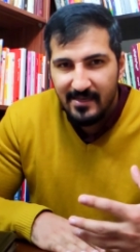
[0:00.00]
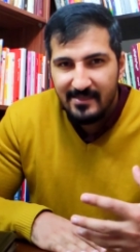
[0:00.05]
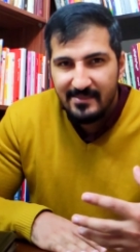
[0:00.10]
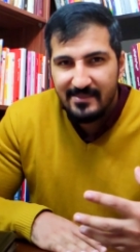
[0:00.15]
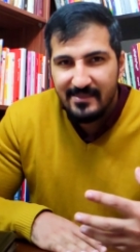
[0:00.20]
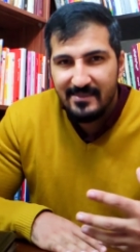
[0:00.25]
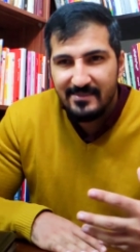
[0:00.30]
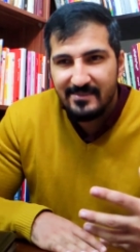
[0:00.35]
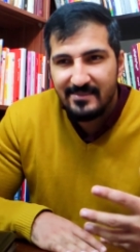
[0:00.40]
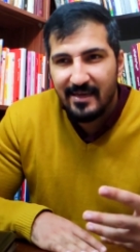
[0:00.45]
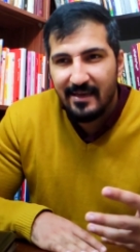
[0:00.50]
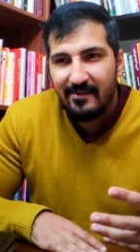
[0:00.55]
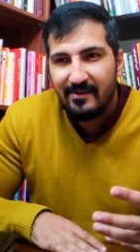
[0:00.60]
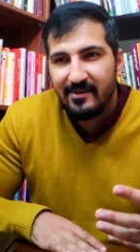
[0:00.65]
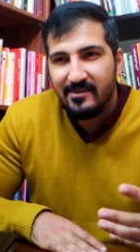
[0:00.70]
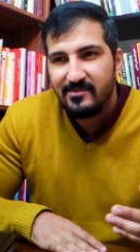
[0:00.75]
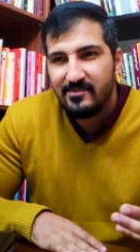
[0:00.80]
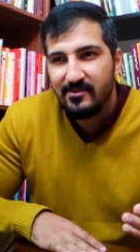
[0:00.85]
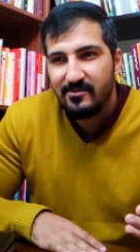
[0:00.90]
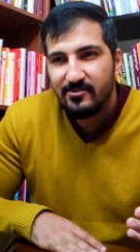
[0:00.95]
These
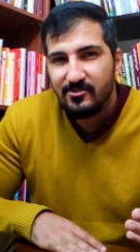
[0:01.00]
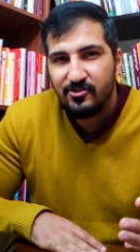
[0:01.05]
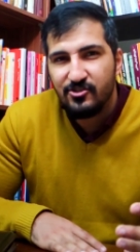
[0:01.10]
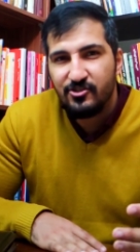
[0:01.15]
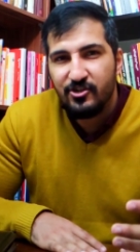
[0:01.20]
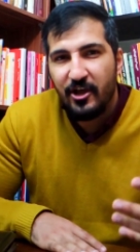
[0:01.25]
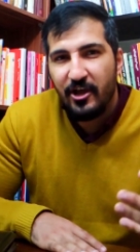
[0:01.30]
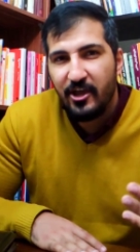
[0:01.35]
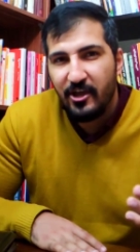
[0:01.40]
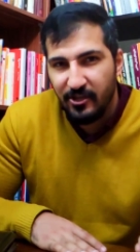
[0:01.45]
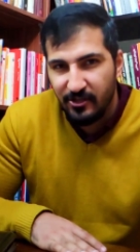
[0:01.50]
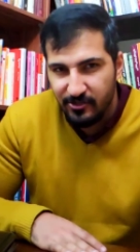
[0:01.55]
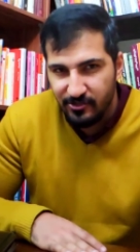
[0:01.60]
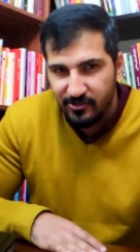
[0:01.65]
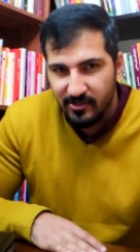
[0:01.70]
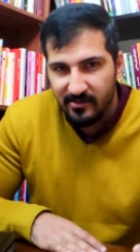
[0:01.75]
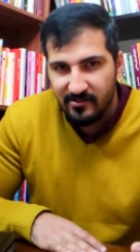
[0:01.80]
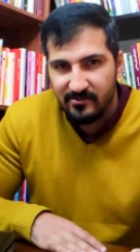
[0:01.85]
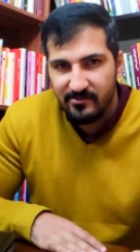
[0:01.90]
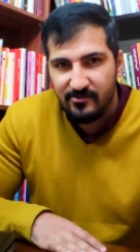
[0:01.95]
characters change
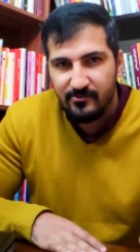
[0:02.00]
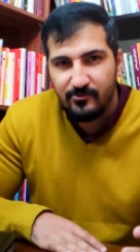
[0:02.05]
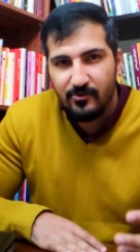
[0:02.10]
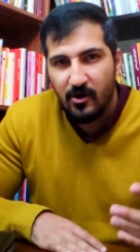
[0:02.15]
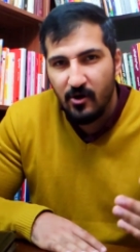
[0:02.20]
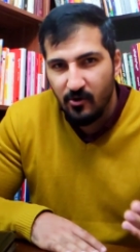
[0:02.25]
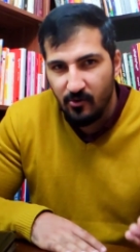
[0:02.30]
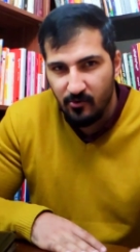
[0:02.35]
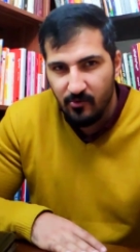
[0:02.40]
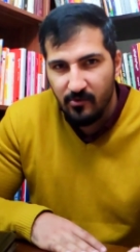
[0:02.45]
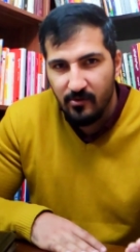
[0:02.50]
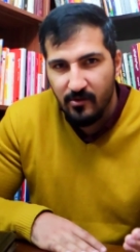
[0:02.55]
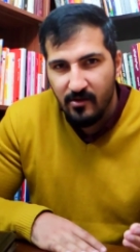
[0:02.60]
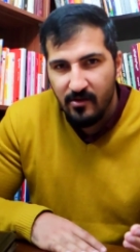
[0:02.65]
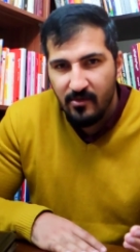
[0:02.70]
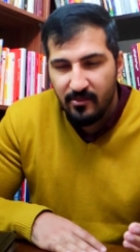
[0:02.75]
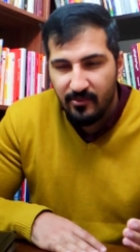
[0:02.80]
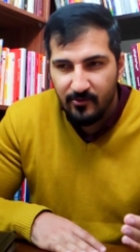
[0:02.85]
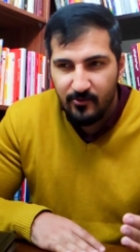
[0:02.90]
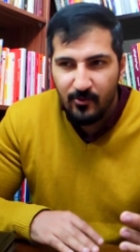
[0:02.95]
and grow
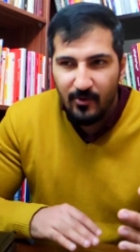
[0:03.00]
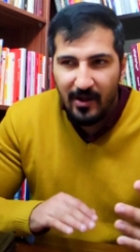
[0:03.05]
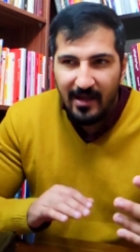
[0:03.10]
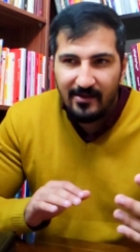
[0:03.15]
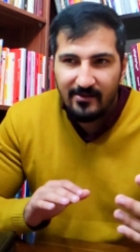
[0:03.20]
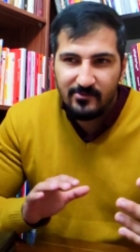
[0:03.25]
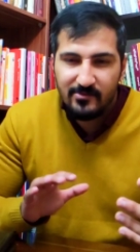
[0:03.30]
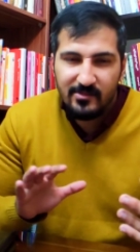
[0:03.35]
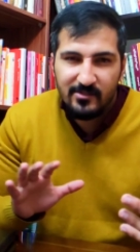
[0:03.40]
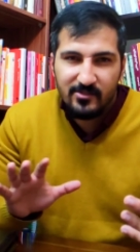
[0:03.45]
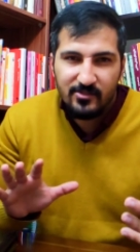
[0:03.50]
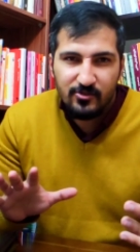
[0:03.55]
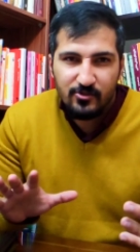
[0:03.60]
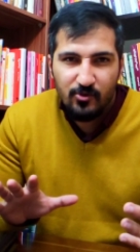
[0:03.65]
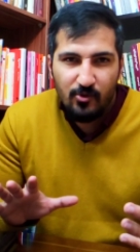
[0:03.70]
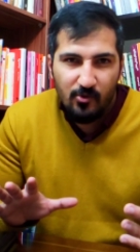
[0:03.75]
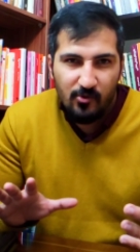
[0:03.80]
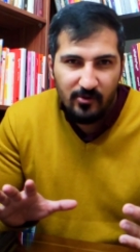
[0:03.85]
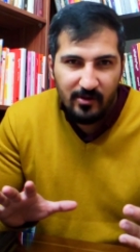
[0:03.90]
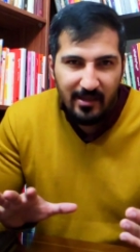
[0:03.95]
throughout the
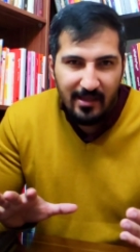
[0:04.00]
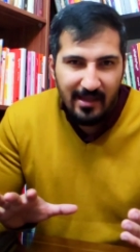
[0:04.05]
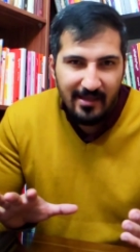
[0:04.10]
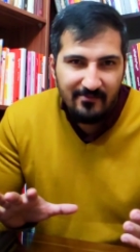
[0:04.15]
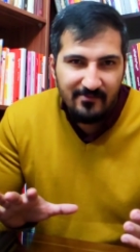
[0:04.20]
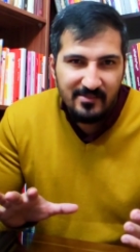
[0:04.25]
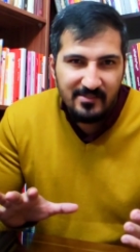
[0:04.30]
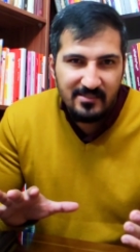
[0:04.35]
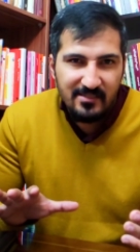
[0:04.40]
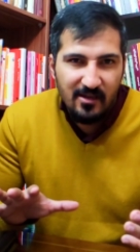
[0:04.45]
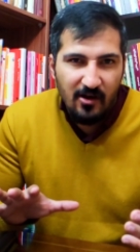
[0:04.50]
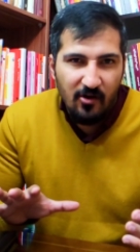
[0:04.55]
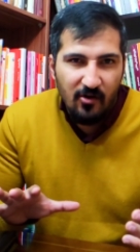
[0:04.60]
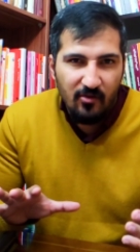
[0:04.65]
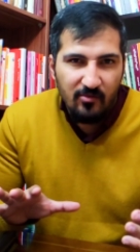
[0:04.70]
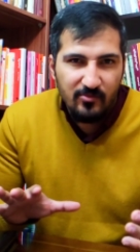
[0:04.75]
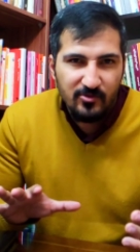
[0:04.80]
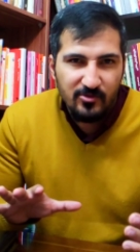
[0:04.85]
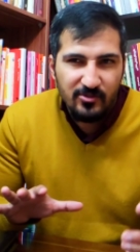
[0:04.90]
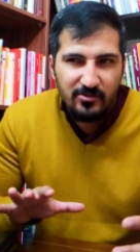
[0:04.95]
story, and we see
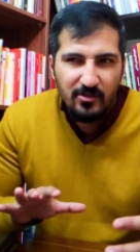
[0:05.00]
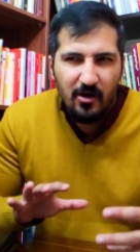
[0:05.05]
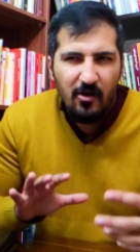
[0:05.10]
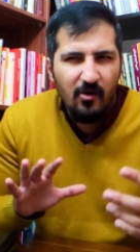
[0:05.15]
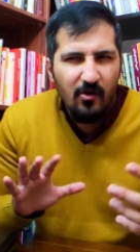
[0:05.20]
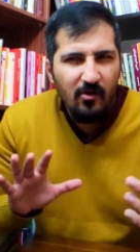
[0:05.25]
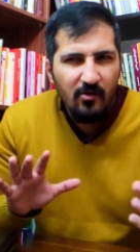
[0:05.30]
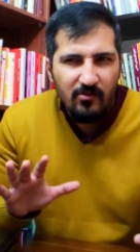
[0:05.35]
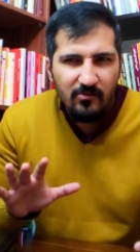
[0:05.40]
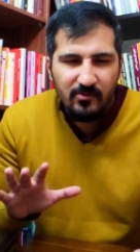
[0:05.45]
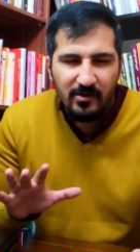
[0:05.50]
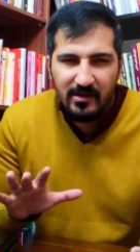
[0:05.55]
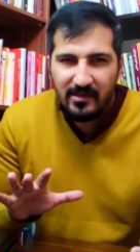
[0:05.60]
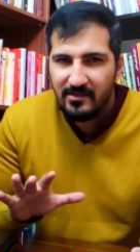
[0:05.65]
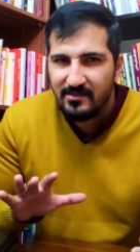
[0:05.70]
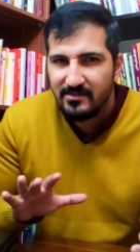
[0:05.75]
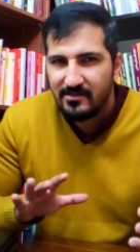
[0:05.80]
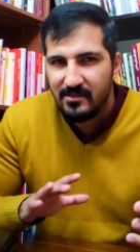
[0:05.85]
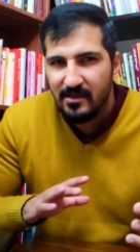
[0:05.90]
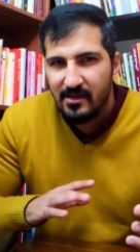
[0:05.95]
almost
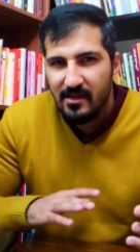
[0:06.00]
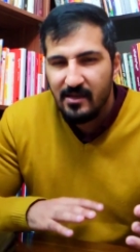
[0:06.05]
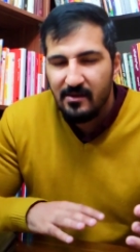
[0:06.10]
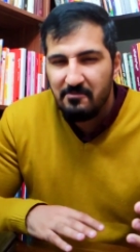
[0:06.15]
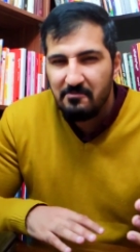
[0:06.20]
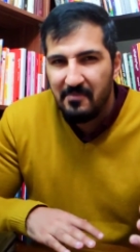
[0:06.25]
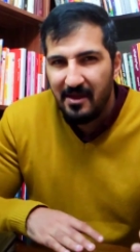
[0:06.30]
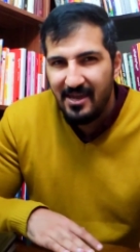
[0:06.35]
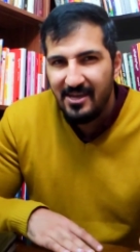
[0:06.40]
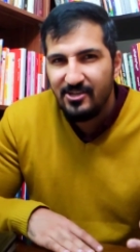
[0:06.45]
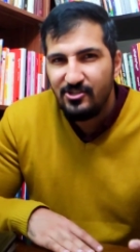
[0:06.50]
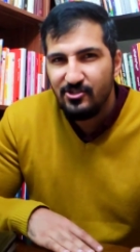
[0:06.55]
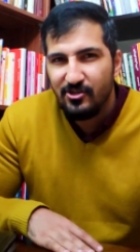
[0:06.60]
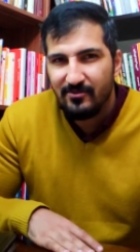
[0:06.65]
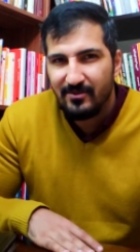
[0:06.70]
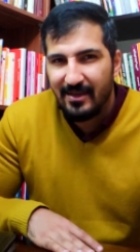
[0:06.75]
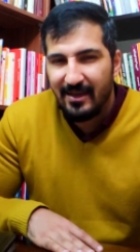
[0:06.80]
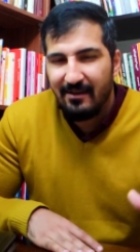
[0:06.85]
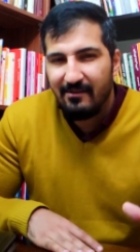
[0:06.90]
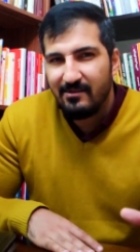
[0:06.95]
always
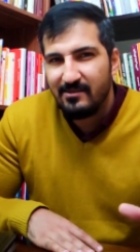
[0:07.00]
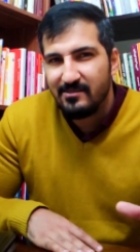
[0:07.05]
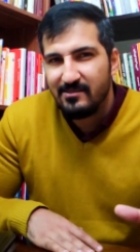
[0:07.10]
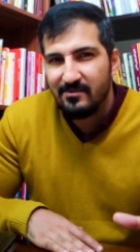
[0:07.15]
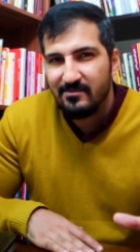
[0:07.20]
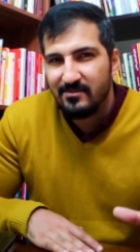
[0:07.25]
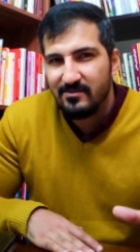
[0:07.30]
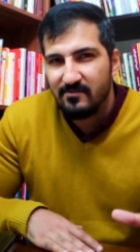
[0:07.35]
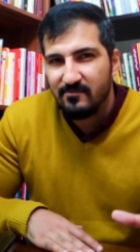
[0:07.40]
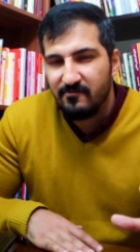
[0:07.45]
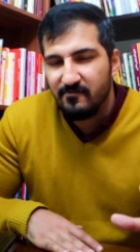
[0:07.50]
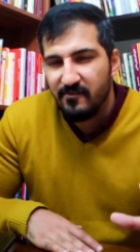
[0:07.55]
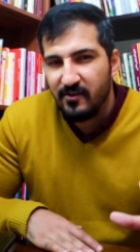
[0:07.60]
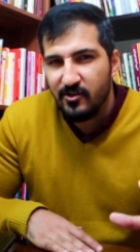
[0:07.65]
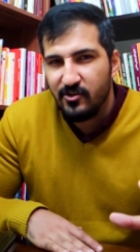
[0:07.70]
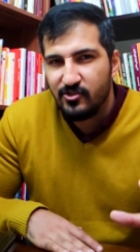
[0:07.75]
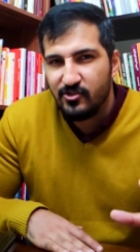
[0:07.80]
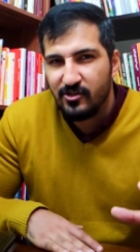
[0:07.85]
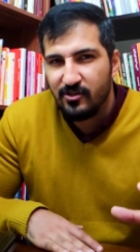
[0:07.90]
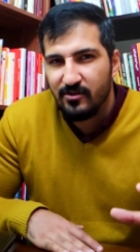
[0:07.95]
major characters in
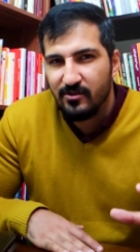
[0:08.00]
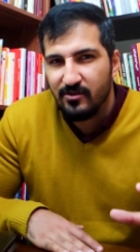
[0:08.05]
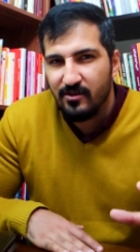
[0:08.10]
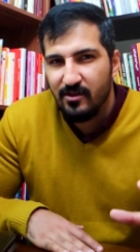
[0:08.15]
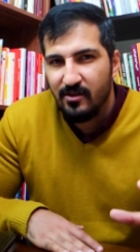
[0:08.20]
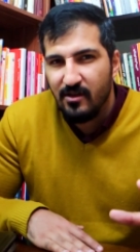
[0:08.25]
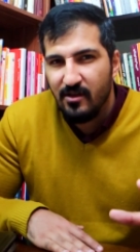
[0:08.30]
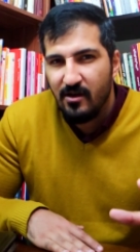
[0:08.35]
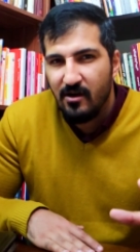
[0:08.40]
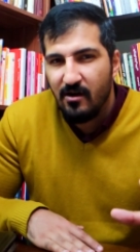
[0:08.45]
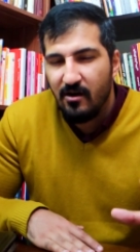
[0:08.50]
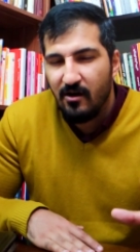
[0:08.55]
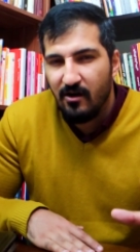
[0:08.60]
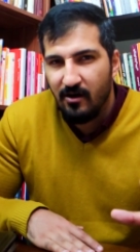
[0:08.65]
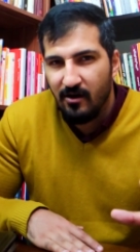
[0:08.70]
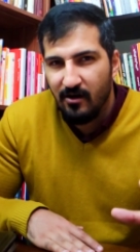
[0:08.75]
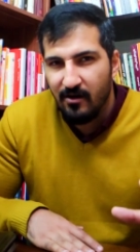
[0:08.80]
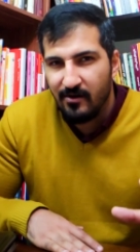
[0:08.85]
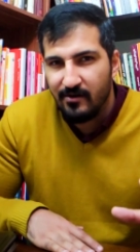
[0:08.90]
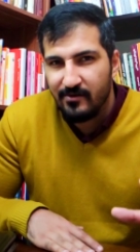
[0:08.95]
fiction
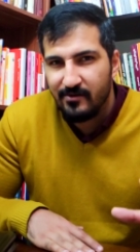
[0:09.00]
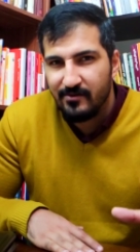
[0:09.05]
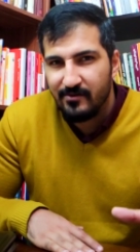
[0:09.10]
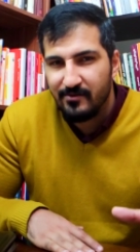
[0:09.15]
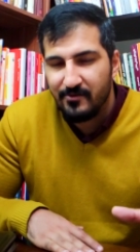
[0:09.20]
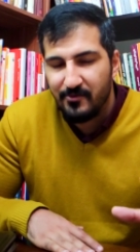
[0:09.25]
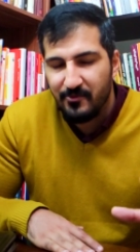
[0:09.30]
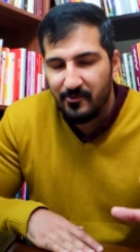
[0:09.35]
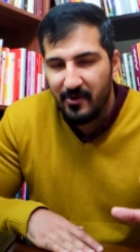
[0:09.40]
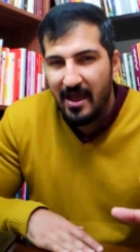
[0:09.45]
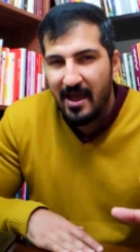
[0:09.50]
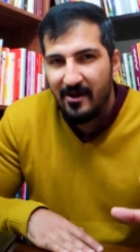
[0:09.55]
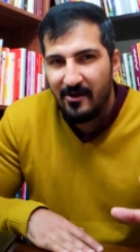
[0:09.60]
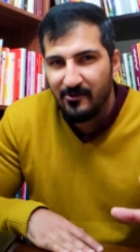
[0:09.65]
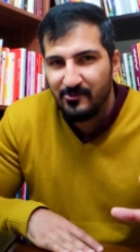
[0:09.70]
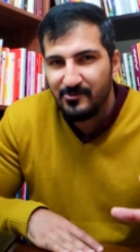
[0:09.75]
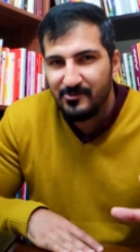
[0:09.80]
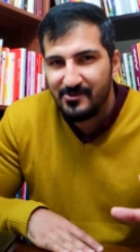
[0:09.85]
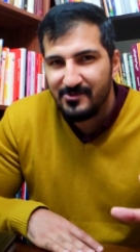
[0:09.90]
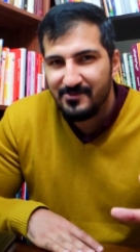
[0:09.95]
are
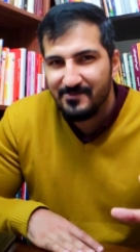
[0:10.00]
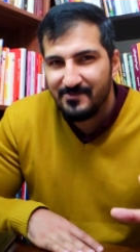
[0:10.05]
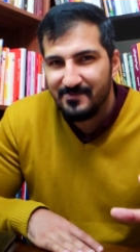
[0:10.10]
round.